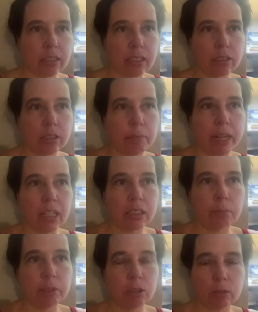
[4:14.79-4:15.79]
There's a
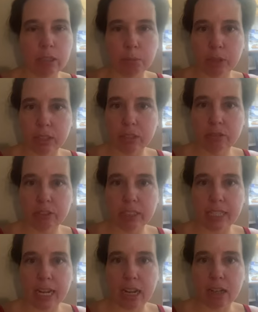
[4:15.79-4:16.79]
balance between putting your foot
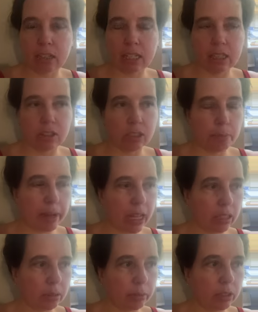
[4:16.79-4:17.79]
down and there's a
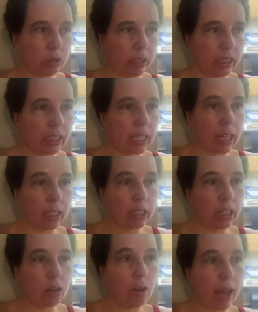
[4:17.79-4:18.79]
balance between saying, you
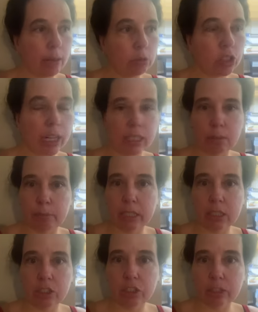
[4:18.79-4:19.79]
know, I'm trying to
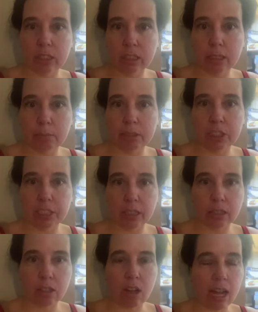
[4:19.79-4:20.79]
minister to them and share
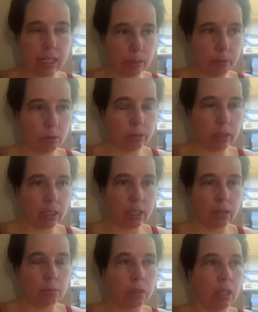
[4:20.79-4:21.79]
the gospel with
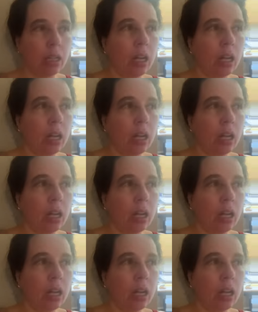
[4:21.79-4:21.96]
them